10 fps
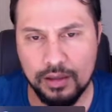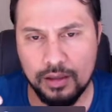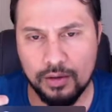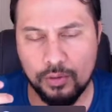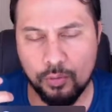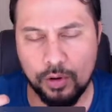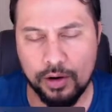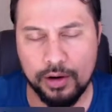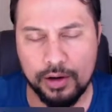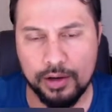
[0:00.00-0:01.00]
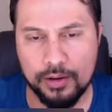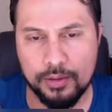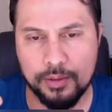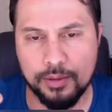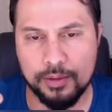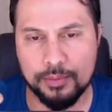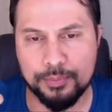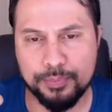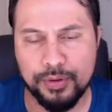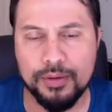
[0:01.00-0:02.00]
where
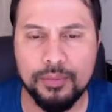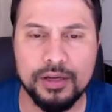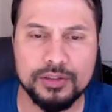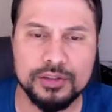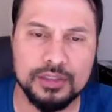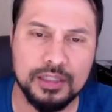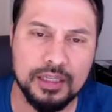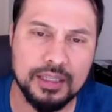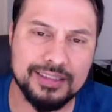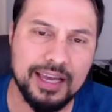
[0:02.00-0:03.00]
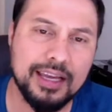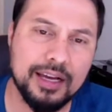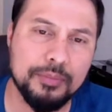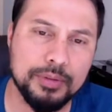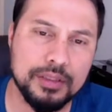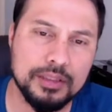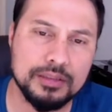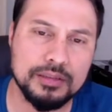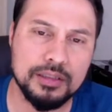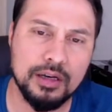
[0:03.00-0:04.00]
pretty much tech
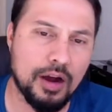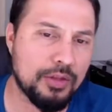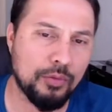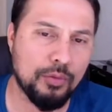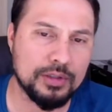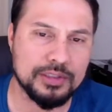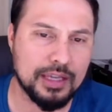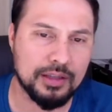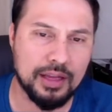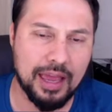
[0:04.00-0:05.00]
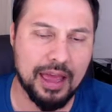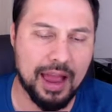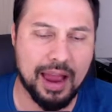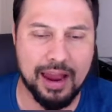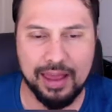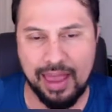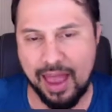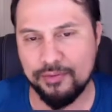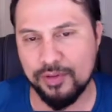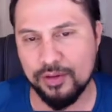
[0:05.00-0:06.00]
companies are the ones that I
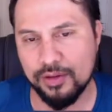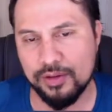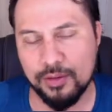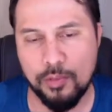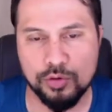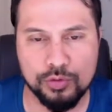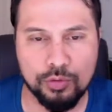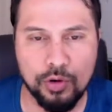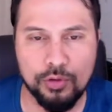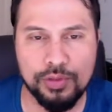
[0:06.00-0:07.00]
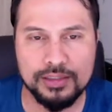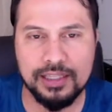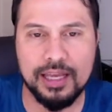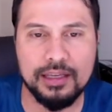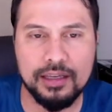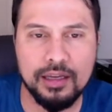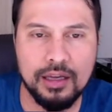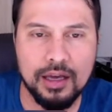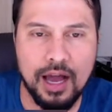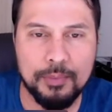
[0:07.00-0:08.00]
have the most growth. It's like,
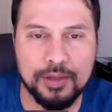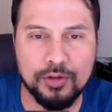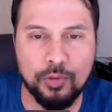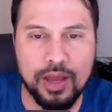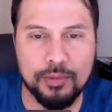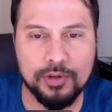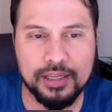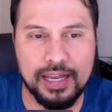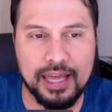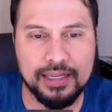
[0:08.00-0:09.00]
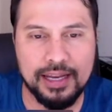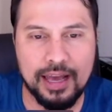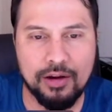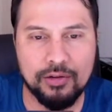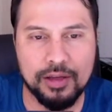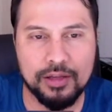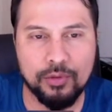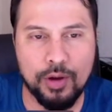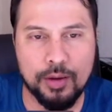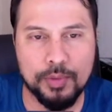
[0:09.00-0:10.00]
I mean, the way I'm looking at it now and the
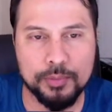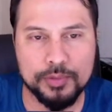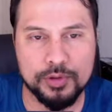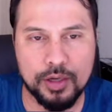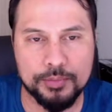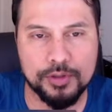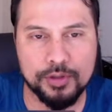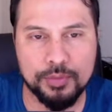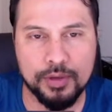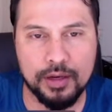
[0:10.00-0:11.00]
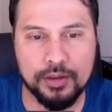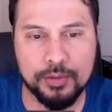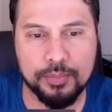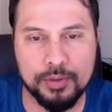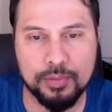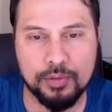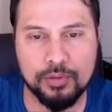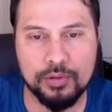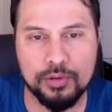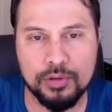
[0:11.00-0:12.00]
way I'm observing other people,
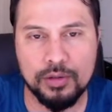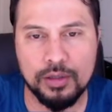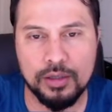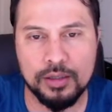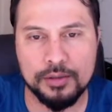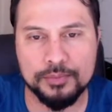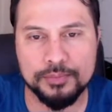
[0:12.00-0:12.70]
um,